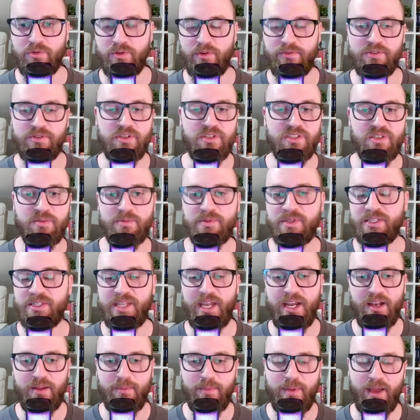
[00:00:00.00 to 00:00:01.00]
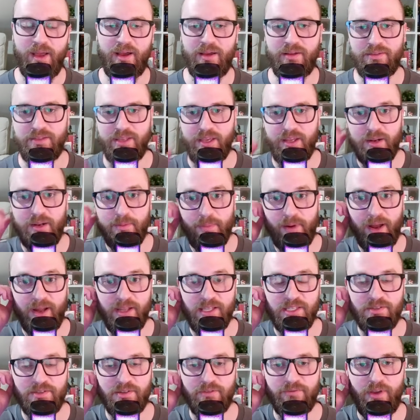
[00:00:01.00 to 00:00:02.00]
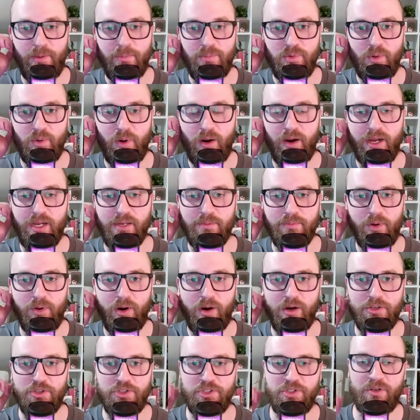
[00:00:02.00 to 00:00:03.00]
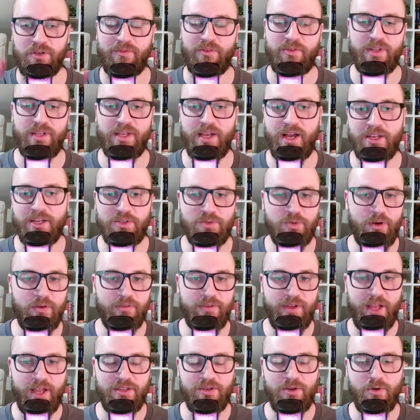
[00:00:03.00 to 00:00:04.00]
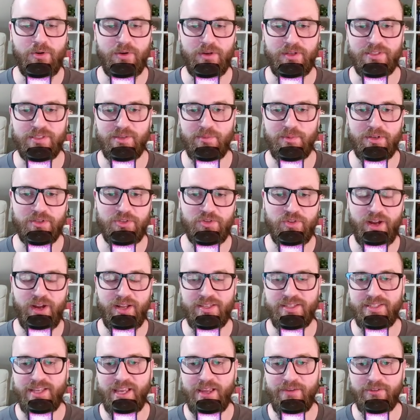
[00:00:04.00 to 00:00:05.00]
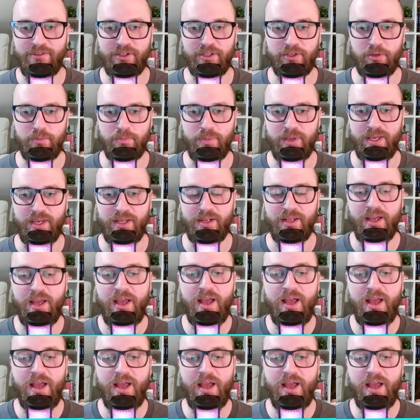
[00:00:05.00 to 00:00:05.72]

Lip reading: I've seen some of the data mines for February and March. I've only got 12k tokens. I want to try and save a little bit.